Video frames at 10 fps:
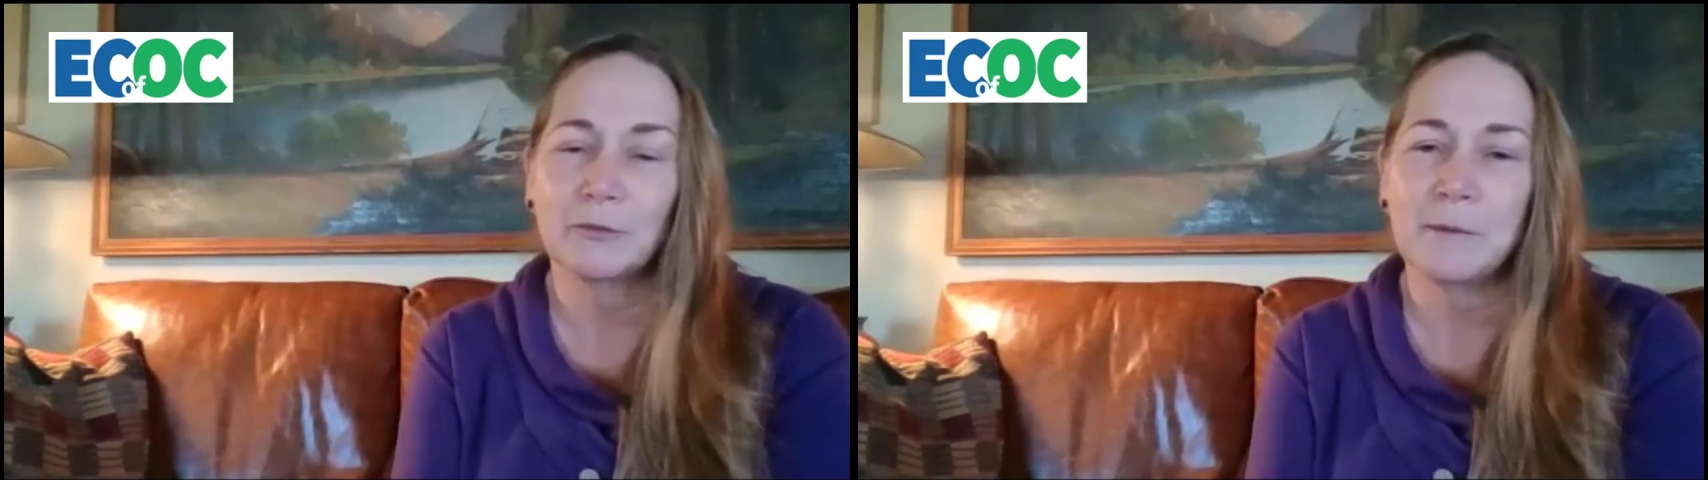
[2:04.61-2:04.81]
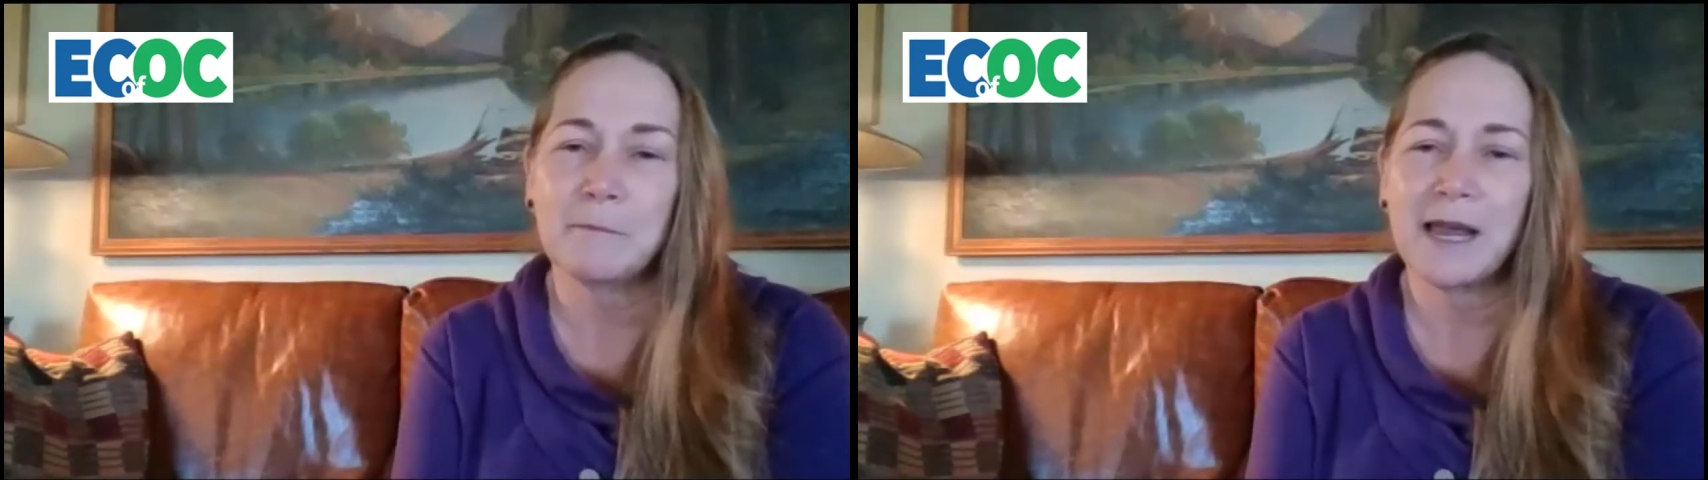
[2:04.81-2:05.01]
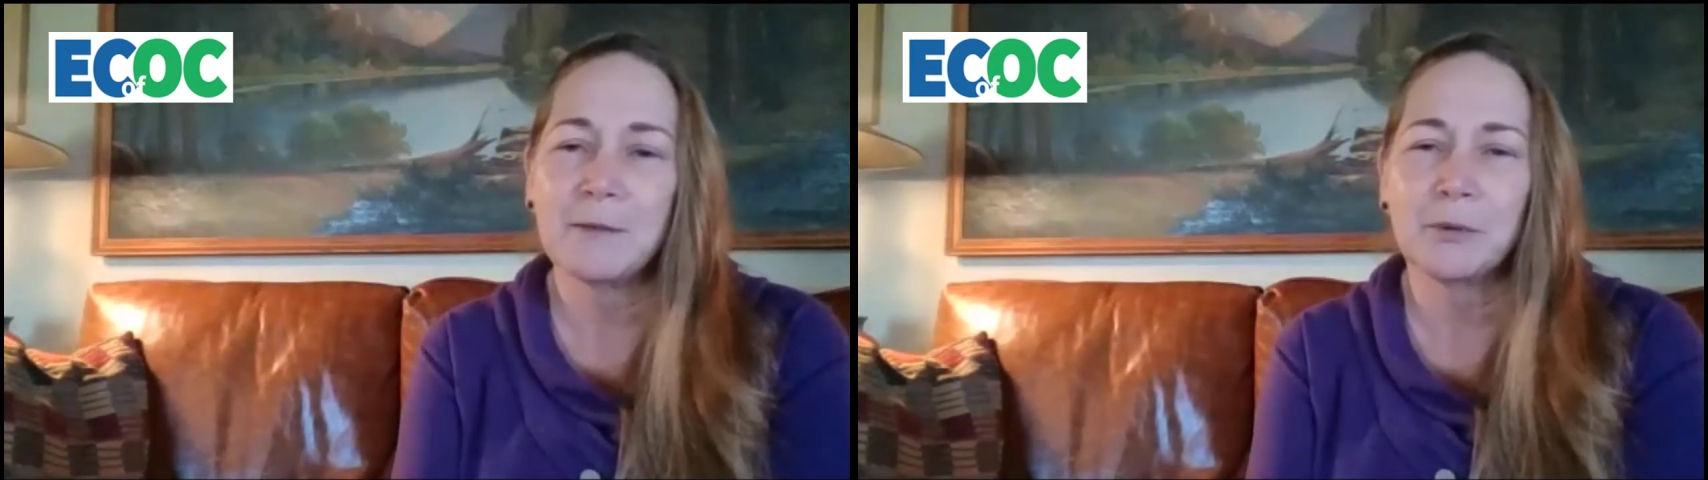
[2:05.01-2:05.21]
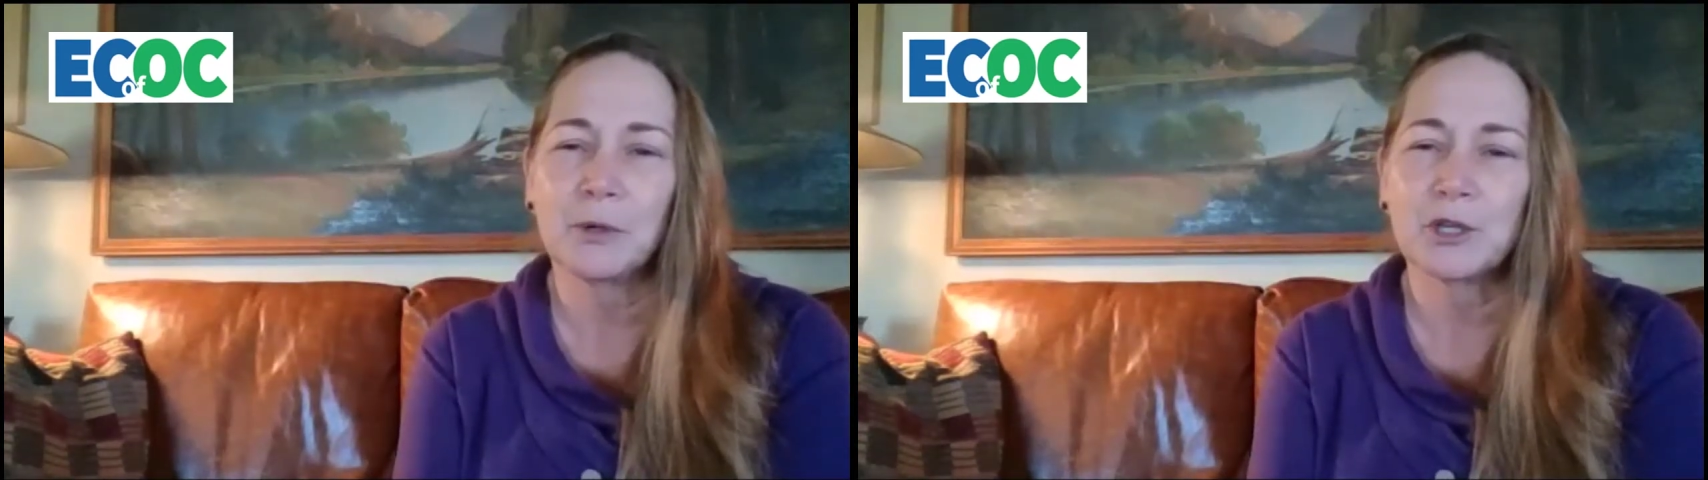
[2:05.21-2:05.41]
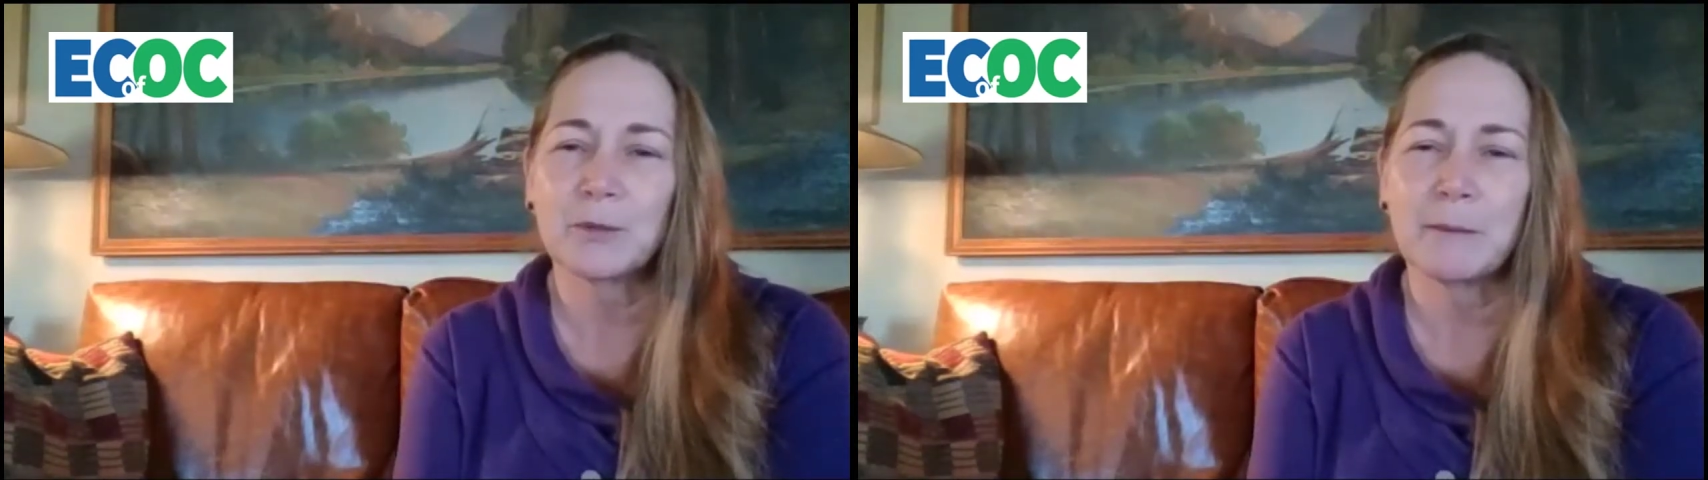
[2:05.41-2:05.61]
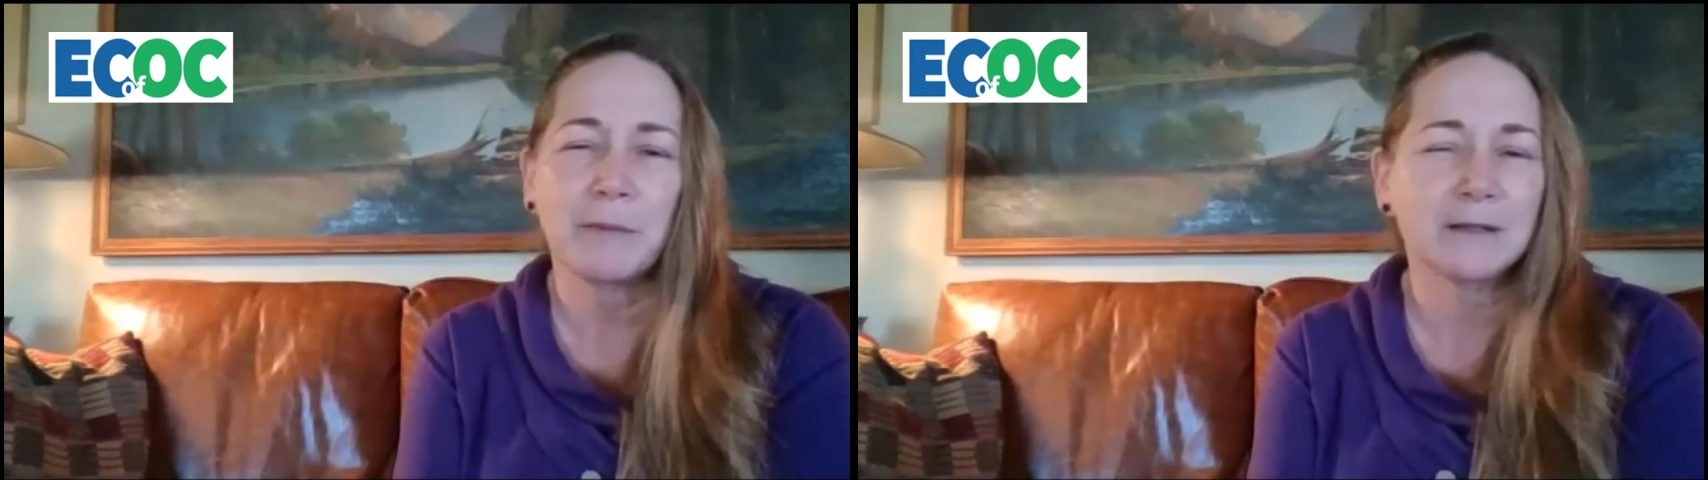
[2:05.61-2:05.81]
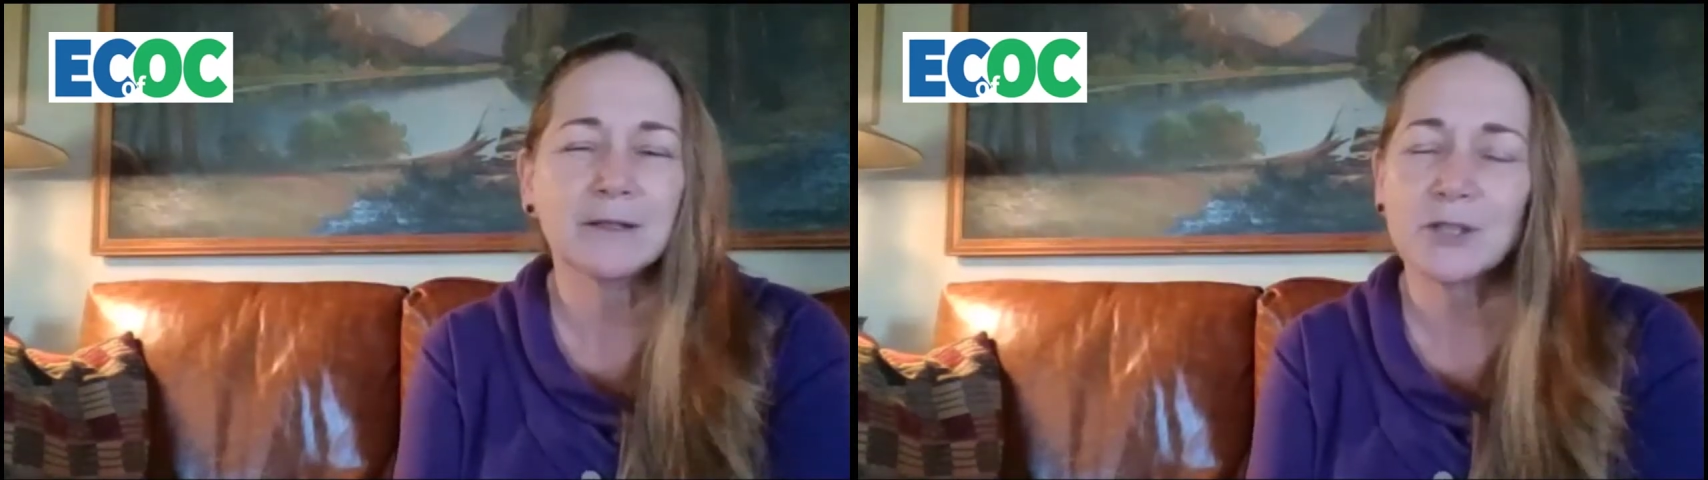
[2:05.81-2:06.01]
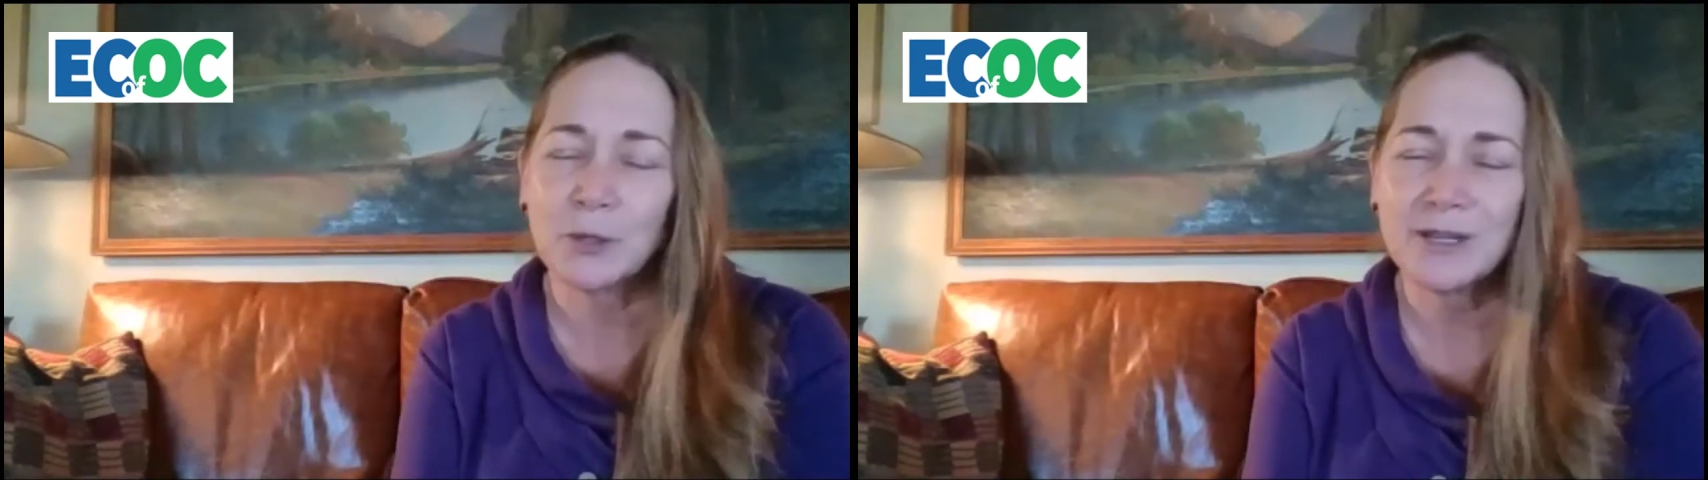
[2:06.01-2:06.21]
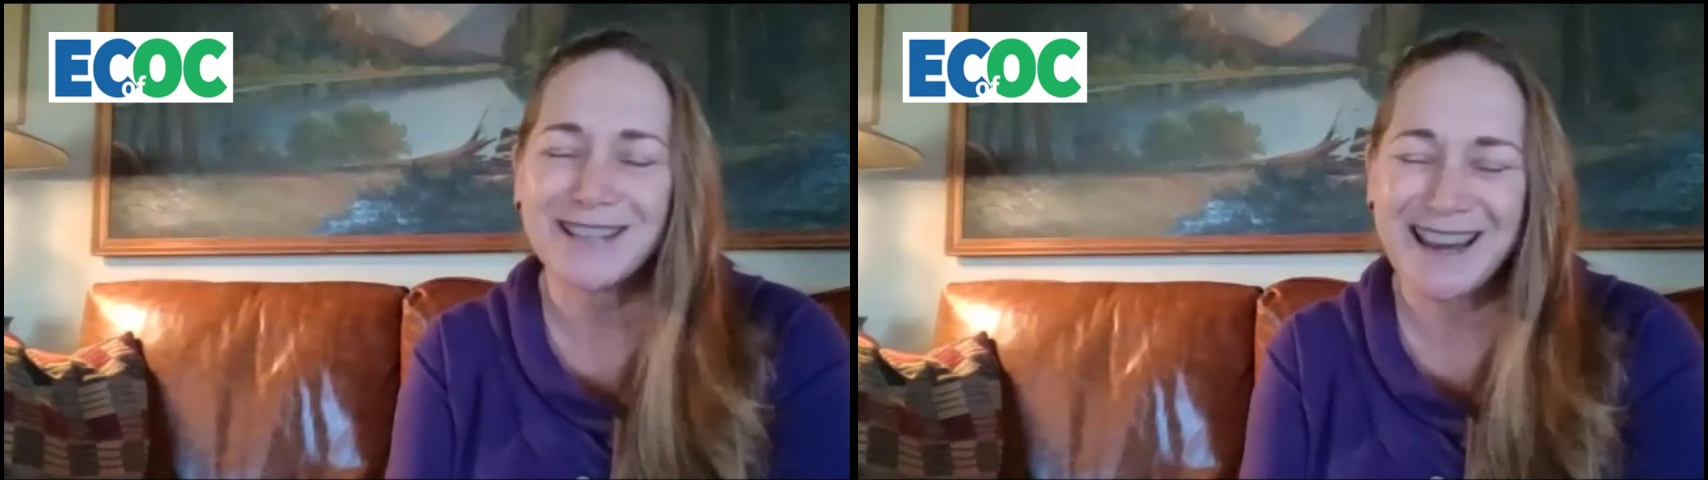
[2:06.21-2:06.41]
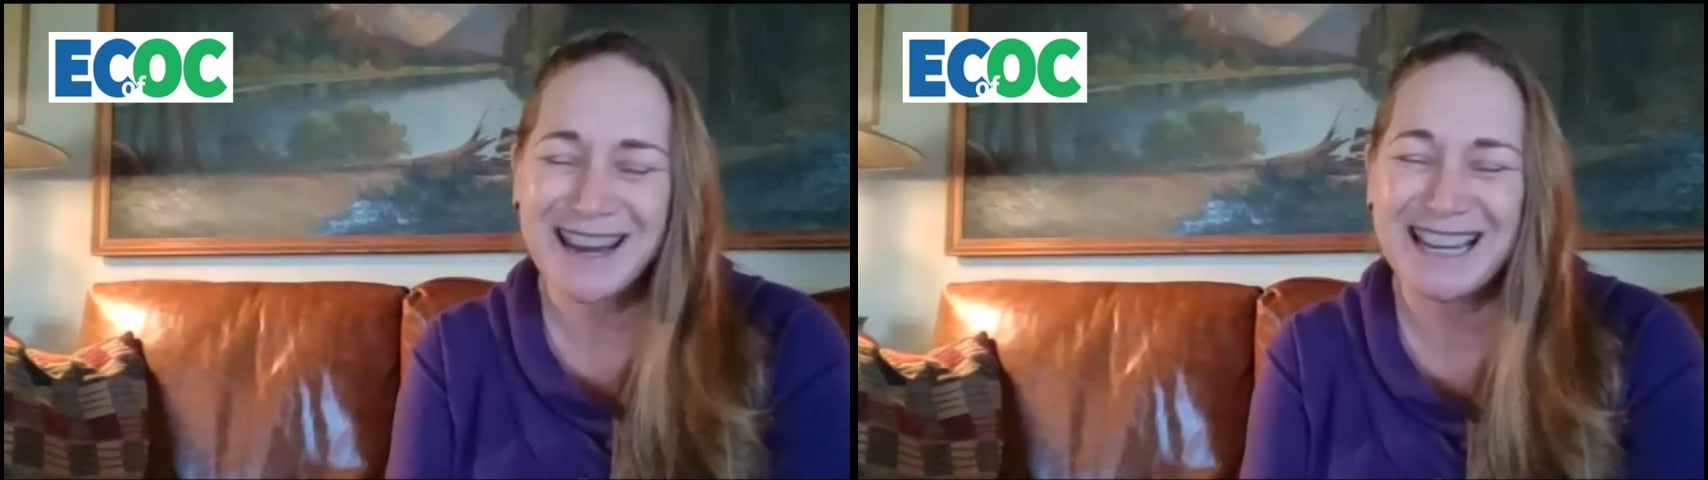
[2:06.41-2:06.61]
what might push my buttons, so to
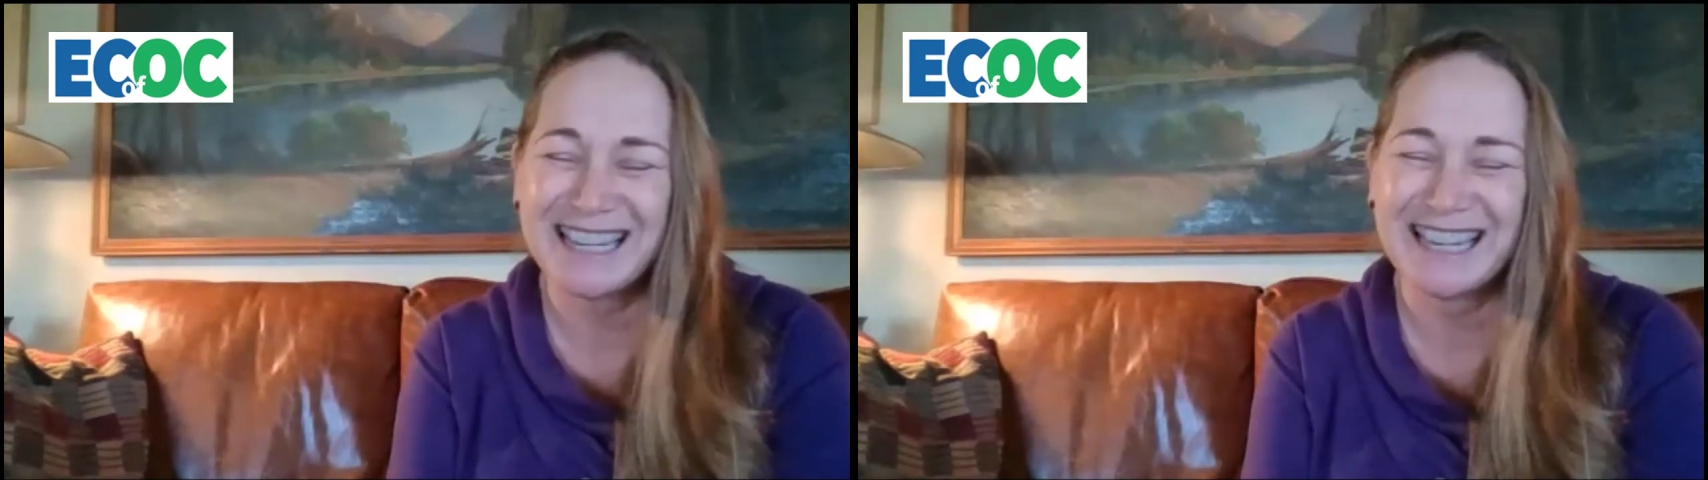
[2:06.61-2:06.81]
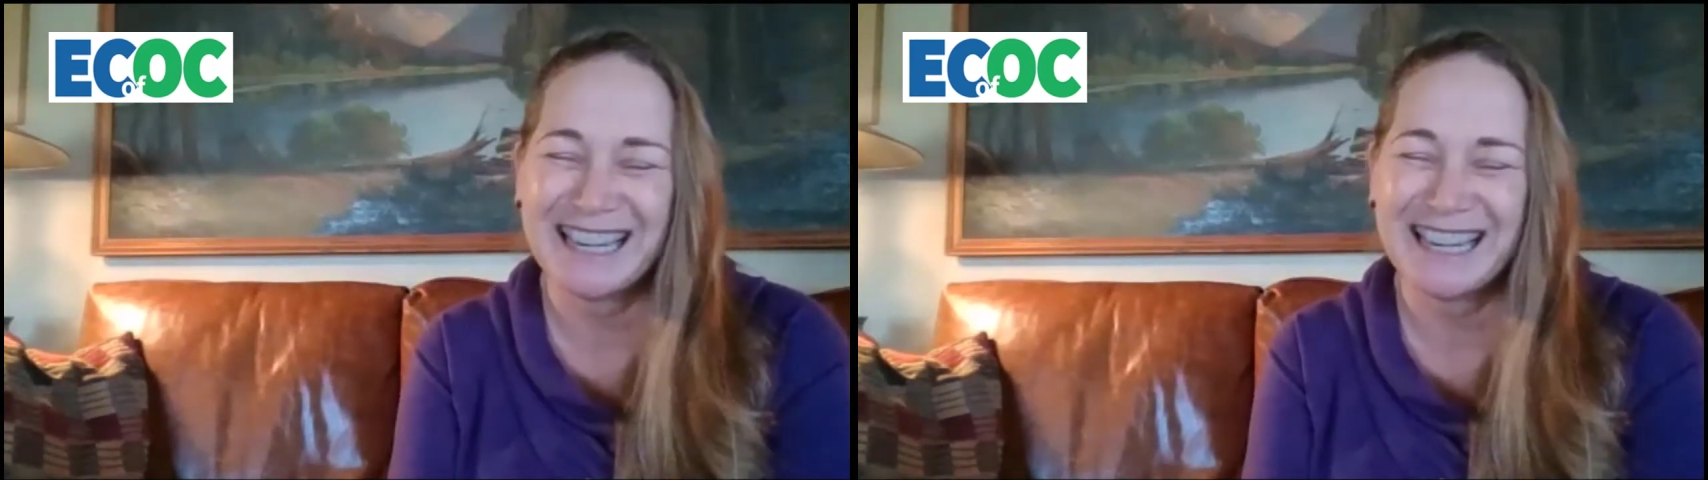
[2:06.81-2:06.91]
say.